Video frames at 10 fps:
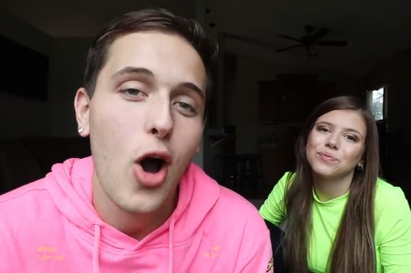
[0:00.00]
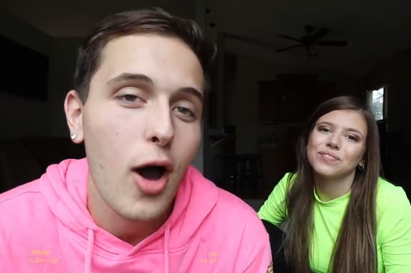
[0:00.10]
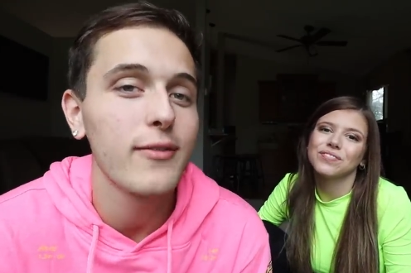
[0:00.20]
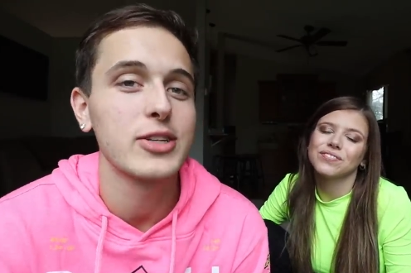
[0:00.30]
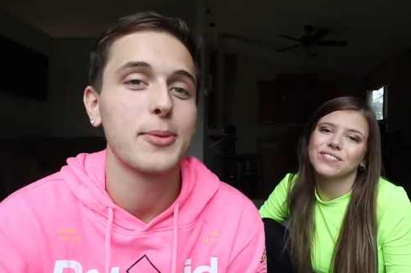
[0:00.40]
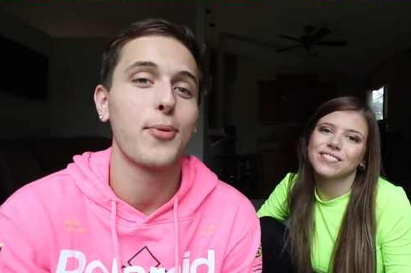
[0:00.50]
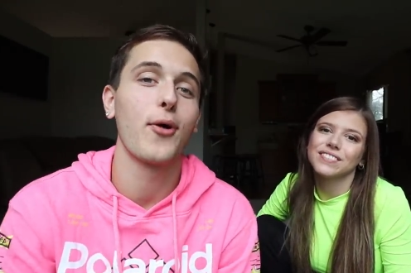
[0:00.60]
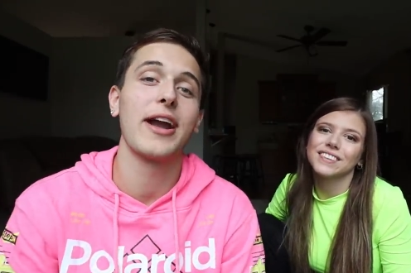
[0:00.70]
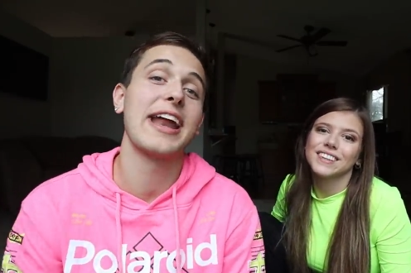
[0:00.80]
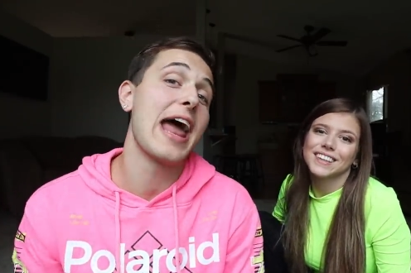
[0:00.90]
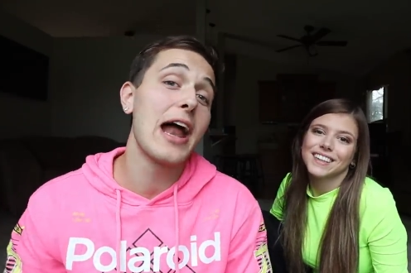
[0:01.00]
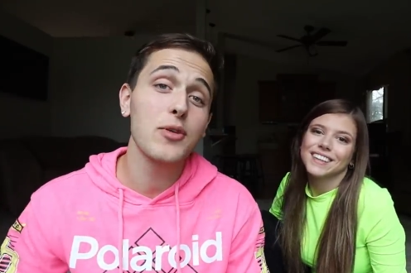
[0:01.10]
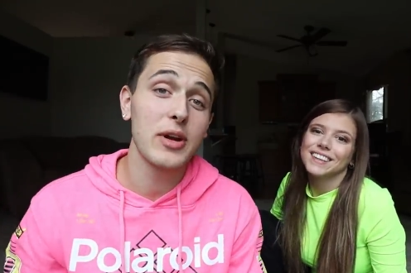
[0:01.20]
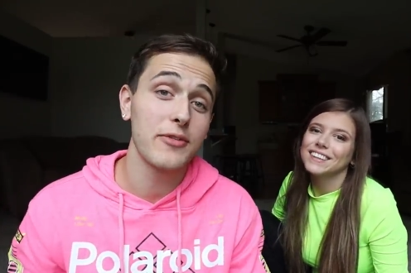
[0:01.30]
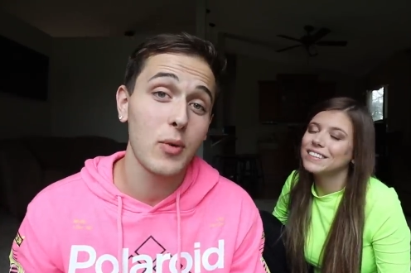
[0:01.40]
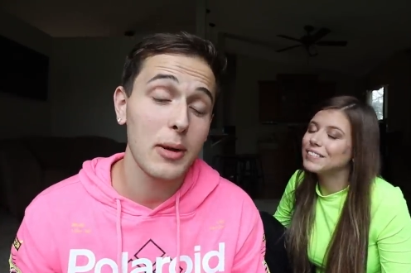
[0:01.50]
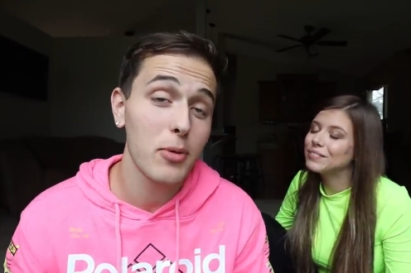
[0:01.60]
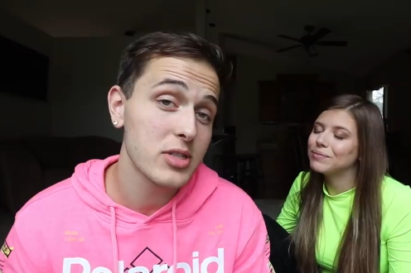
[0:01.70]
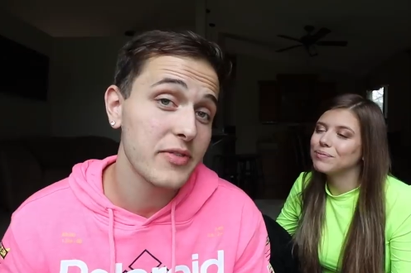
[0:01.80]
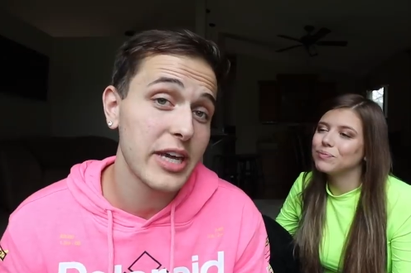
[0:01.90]
Speaker 1: all of your support. And anyone, if you want to
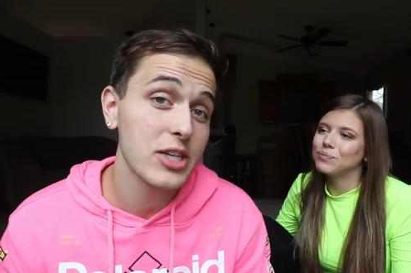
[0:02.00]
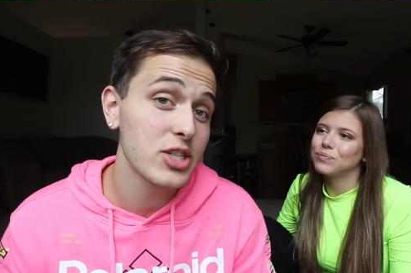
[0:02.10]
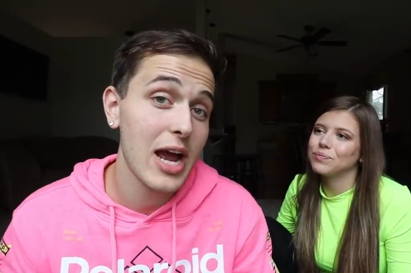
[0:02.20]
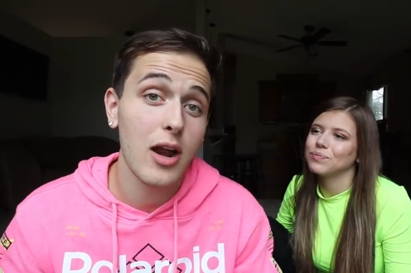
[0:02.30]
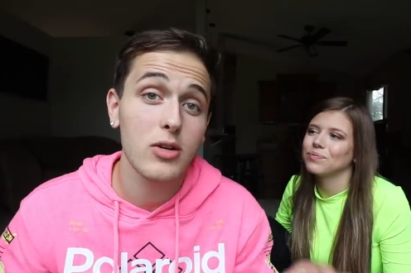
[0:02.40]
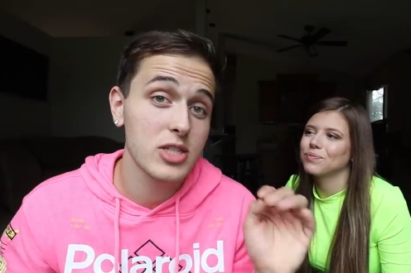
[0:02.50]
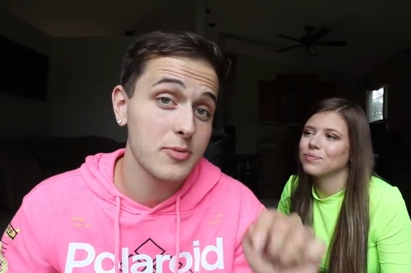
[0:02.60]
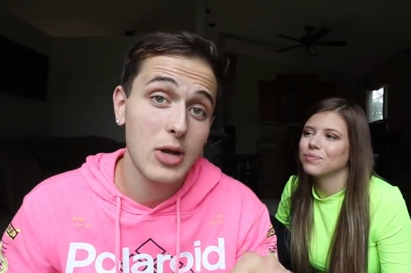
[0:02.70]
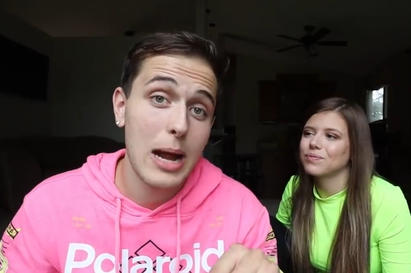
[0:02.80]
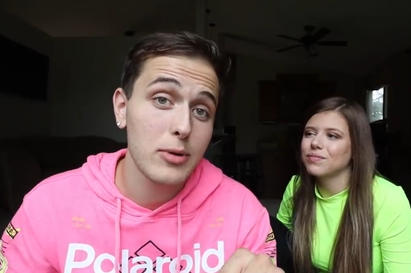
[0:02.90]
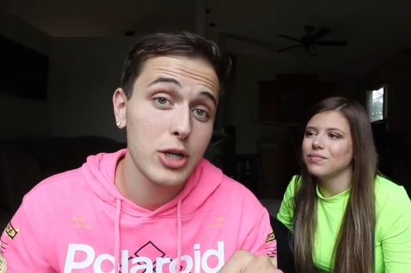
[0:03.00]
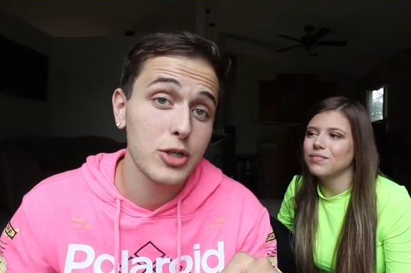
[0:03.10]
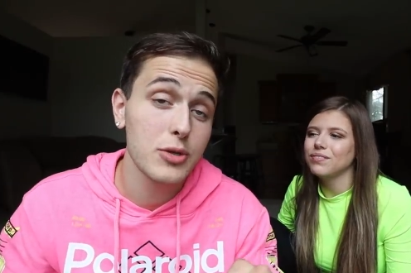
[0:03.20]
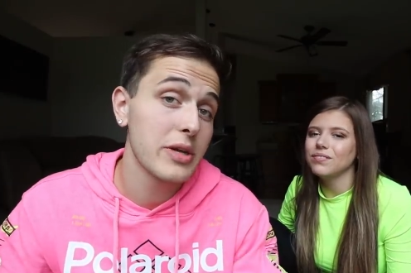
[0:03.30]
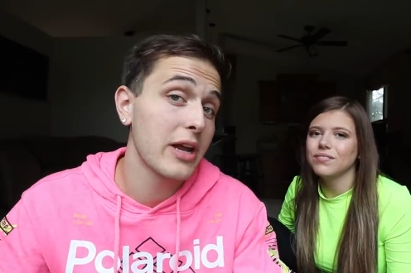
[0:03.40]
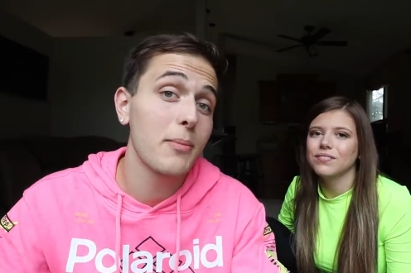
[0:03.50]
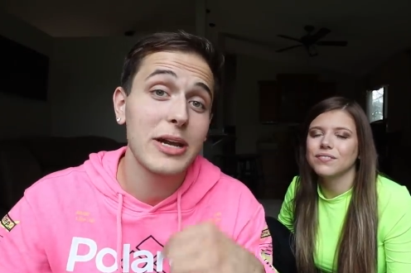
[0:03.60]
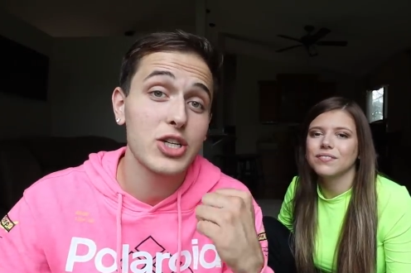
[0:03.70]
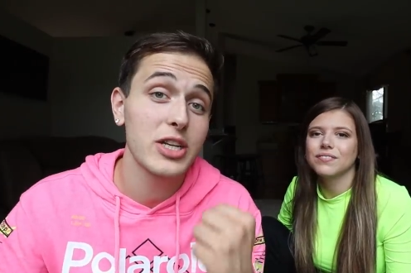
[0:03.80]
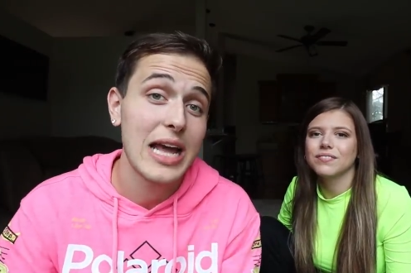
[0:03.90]
post notification shout out, subscribe to our YouTube channel.
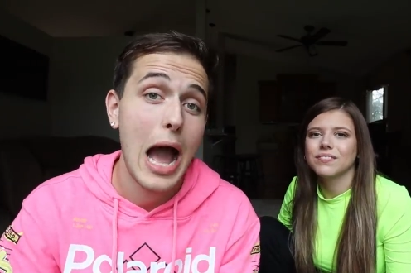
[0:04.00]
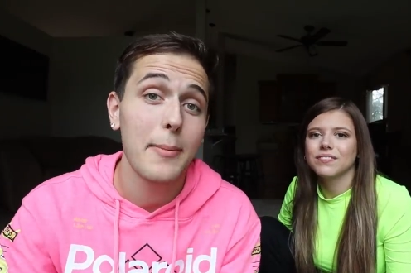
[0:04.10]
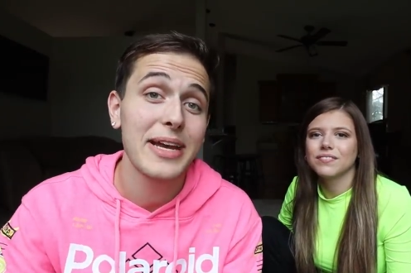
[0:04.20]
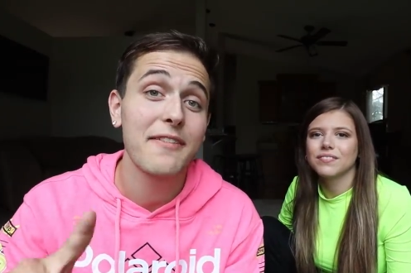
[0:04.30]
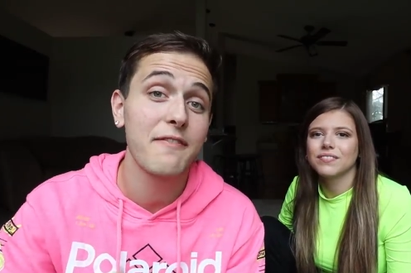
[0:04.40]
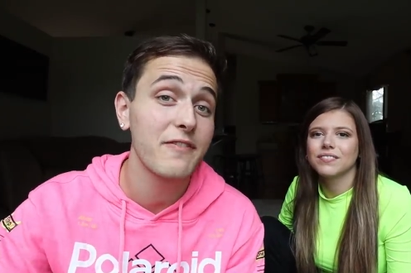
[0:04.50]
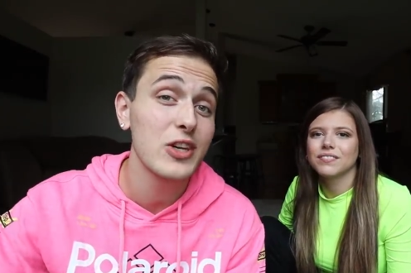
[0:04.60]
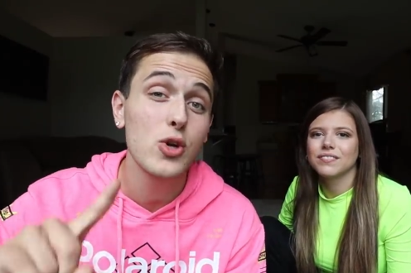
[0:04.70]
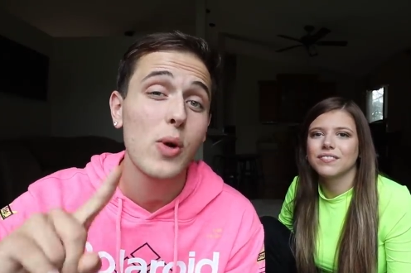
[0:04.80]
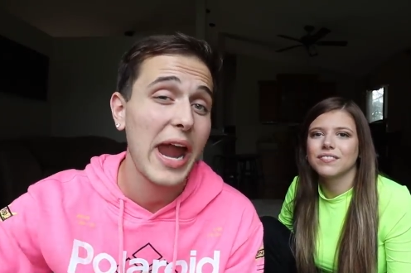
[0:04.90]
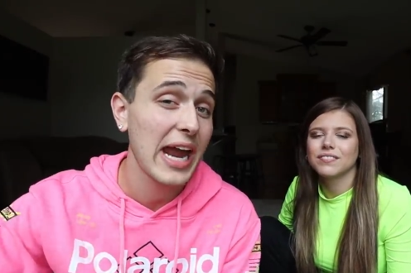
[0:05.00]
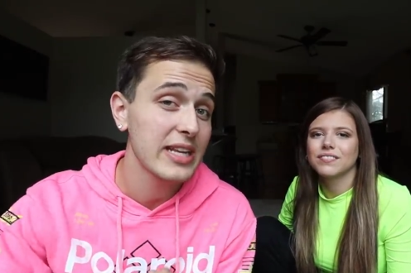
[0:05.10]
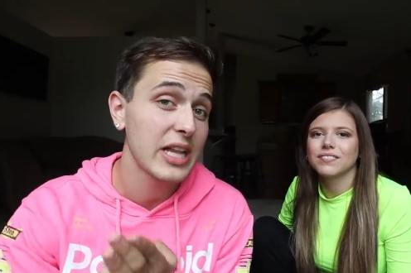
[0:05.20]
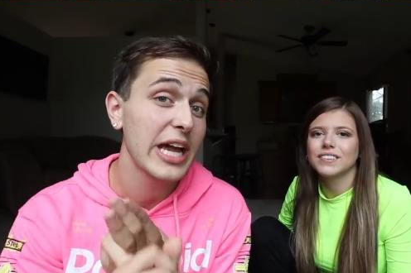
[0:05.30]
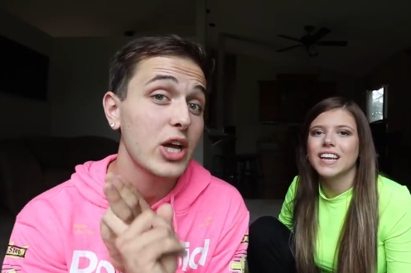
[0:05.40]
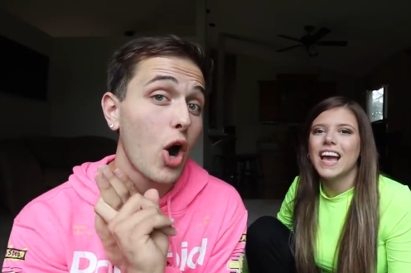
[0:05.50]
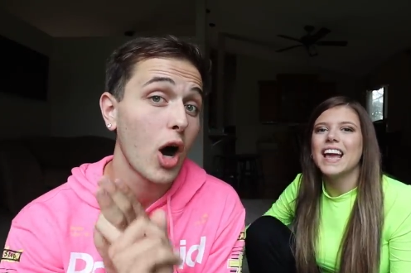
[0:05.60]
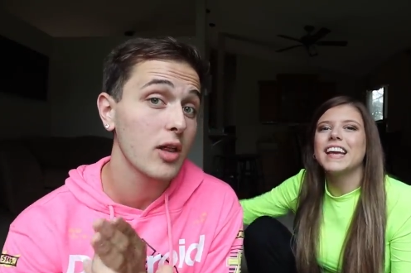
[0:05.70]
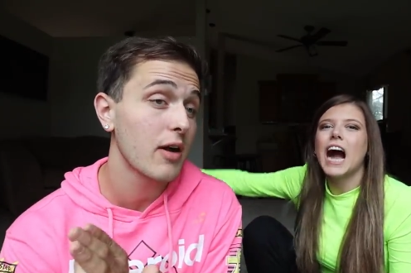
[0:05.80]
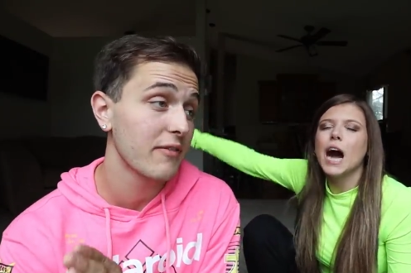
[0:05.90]
Make sure to comment, view, and like
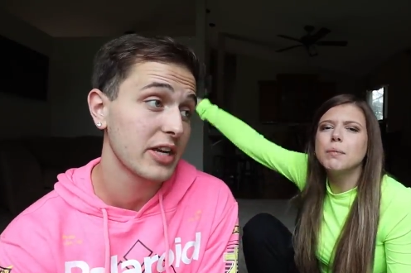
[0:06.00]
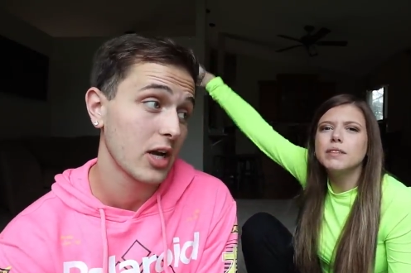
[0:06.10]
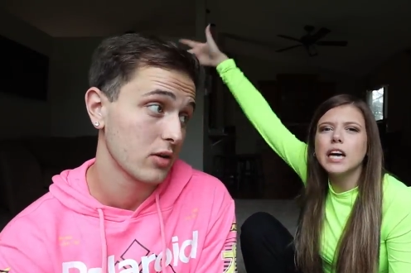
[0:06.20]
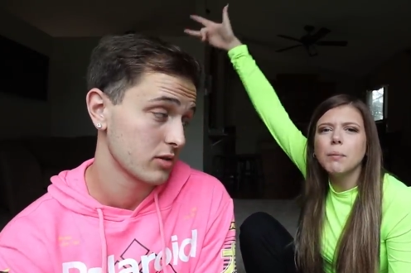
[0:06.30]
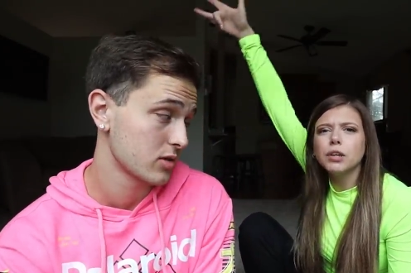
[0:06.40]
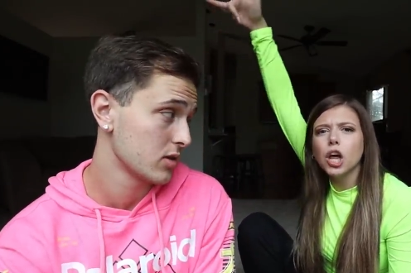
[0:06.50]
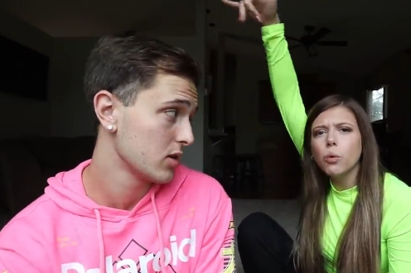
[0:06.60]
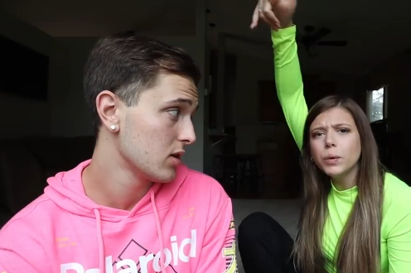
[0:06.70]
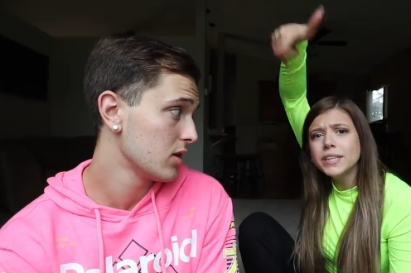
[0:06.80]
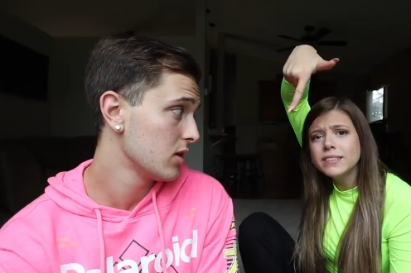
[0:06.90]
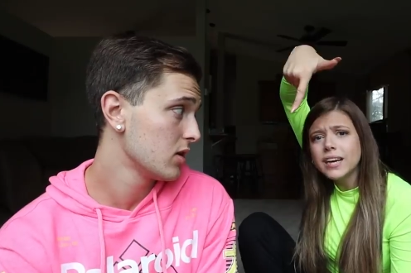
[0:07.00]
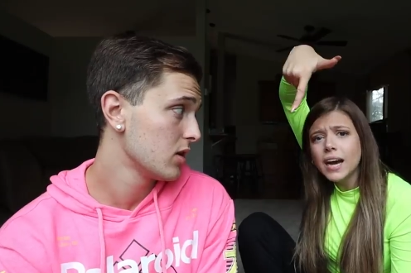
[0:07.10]
Speaker 2: all and of our videos. Down below when